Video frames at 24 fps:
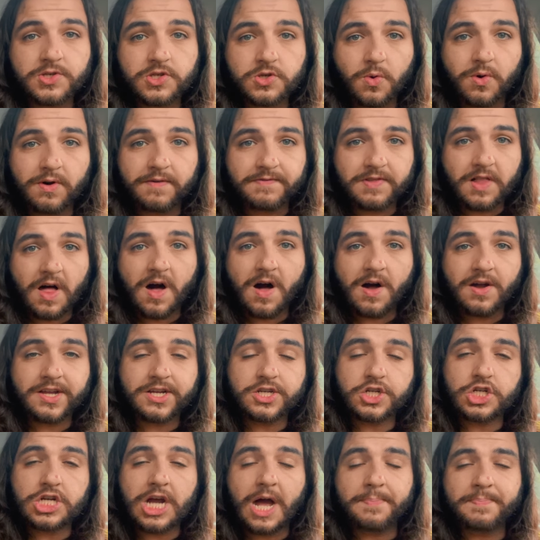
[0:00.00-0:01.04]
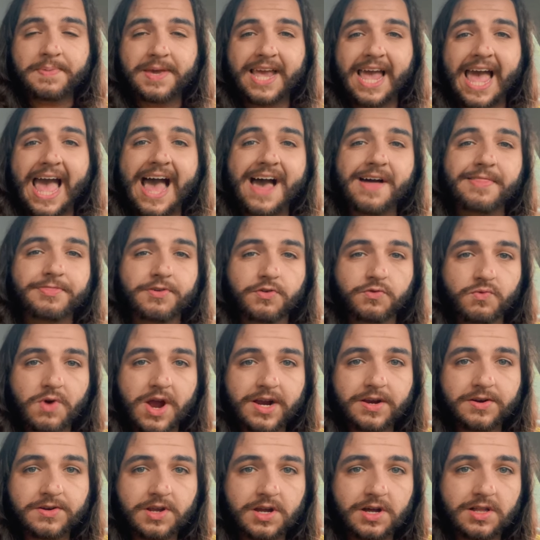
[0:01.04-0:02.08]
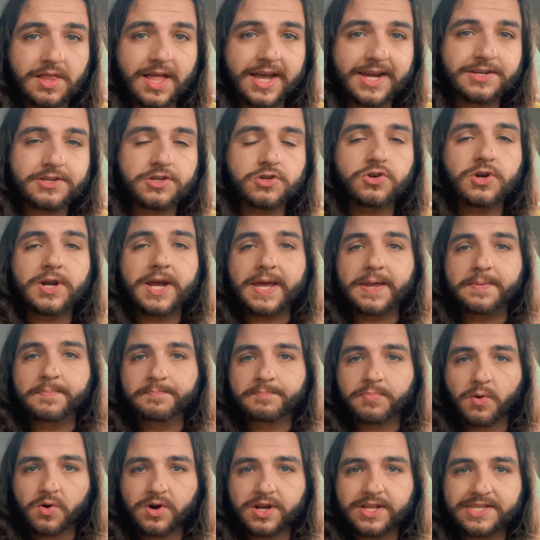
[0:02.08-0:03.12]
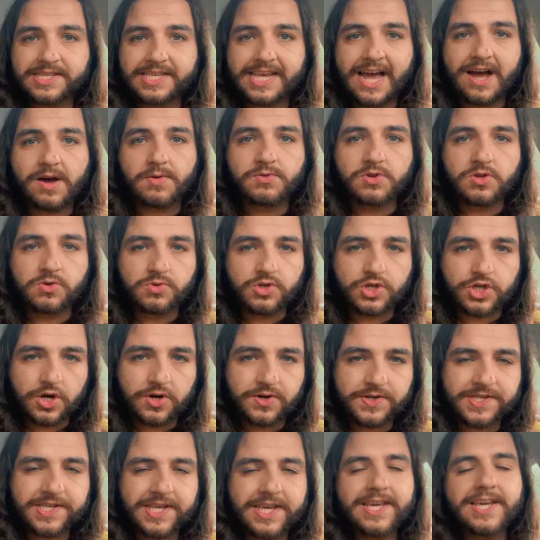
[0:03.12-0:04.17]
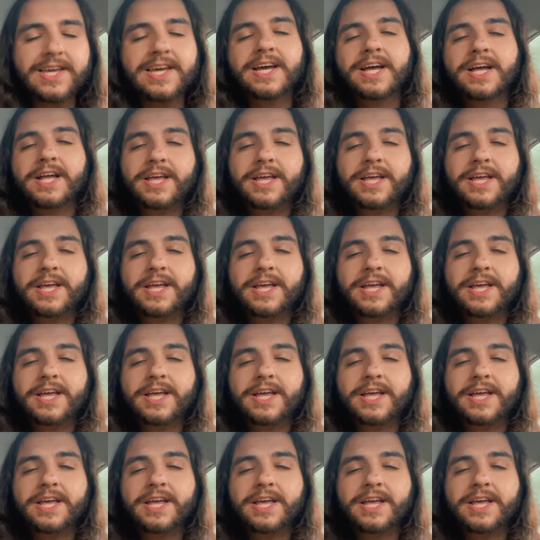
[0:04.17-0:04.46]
store vlog shopping at the Record Collector in Bordentown, New Jersey.